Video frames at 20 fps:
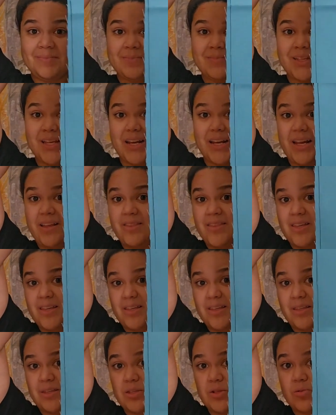And I
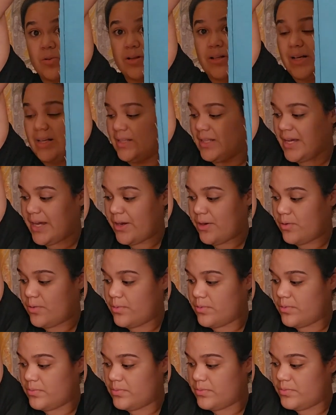think this will
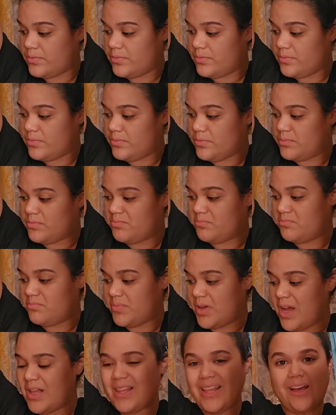allow
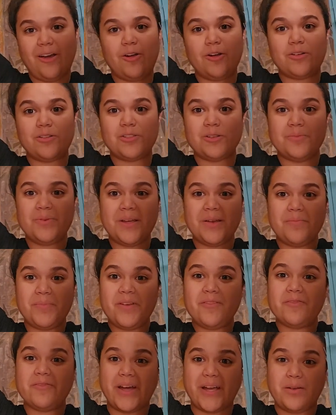her to be a
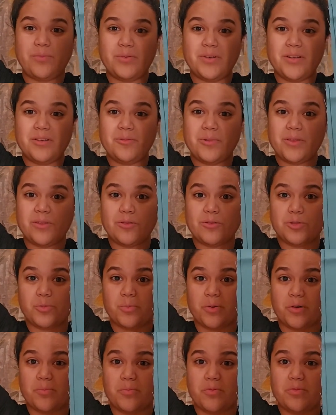bit vibrant with those
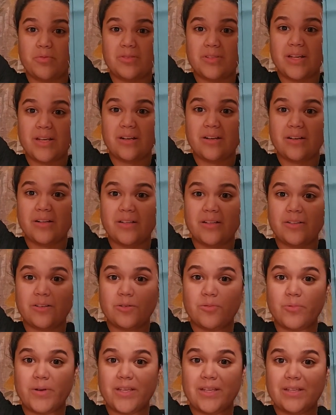purples that are in her
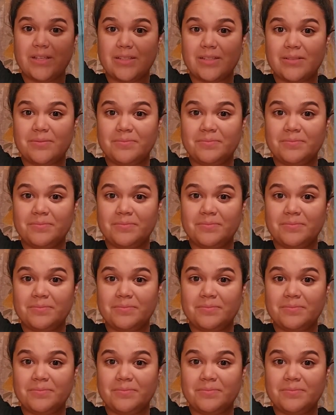wings.